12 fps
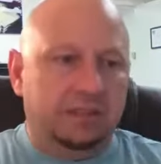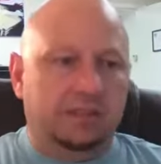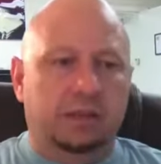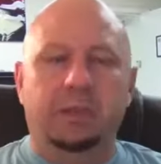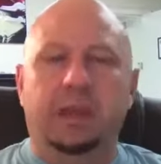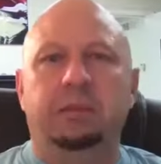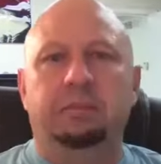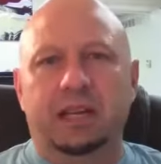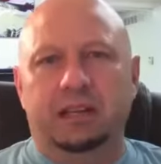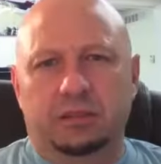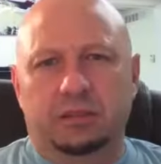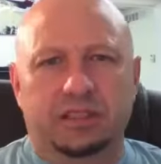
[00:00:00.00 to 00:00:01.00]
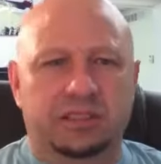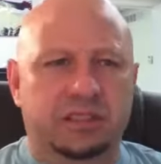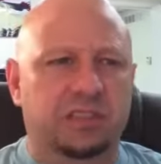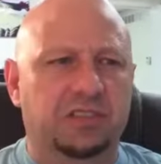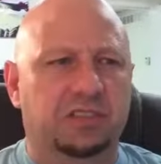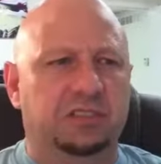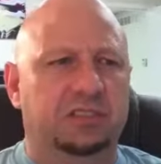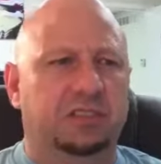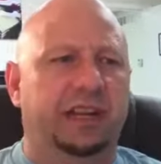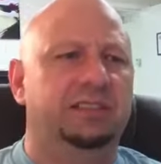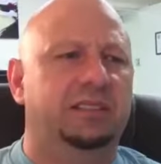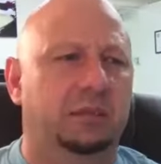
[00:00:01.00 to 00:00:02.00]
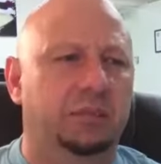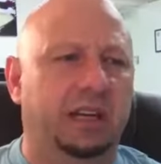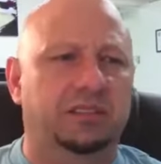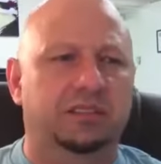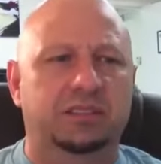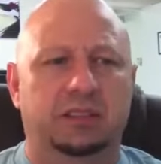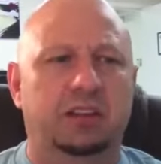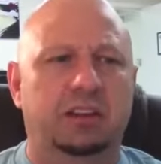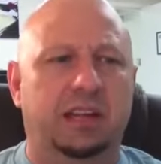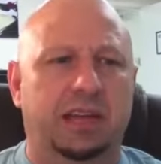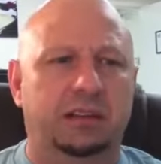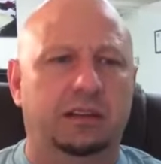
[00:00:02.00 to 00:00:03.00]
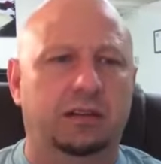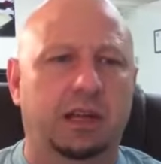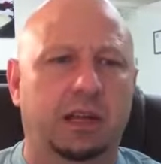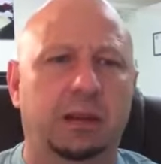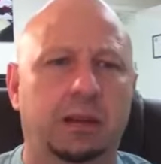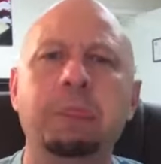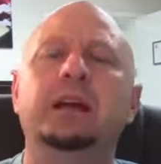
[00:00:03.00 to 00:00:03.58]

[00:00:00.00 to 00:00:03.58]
to make medical decisions. So that's something else to look at, okay?